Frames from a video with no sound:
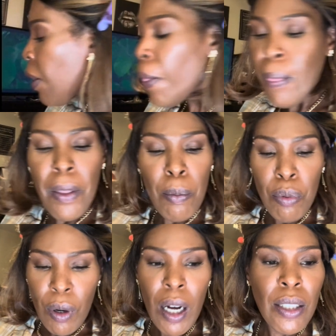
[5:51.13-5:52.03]
The
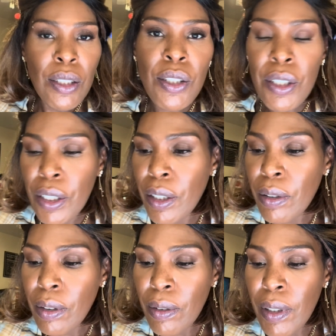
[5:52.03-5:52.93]
bronzer,
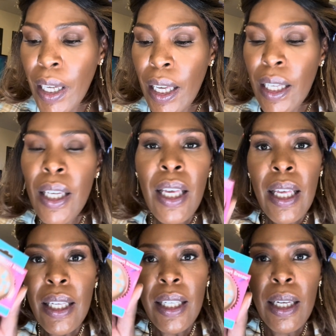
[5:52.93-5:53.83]
okay?
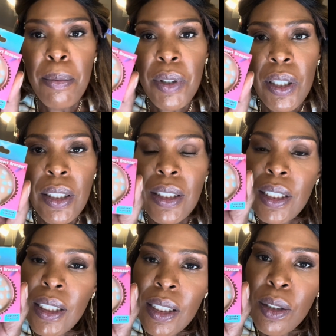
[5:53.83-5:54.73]
Came across
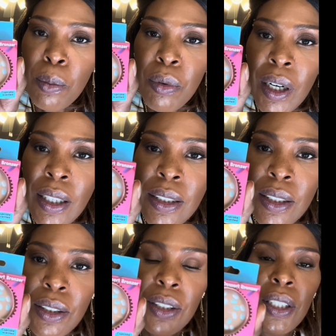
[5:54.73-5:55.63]
this little
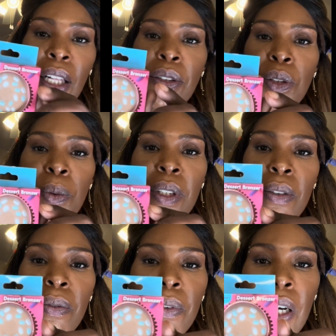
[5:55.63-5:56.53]
bronzer,
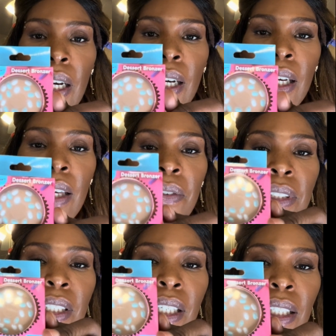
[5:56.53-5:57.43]
$1.25.
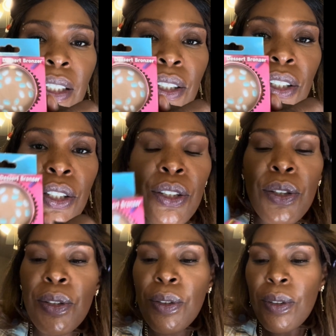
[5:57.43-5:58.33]
Isn't it
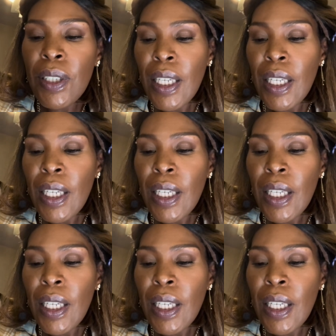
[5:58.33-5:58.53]
cute?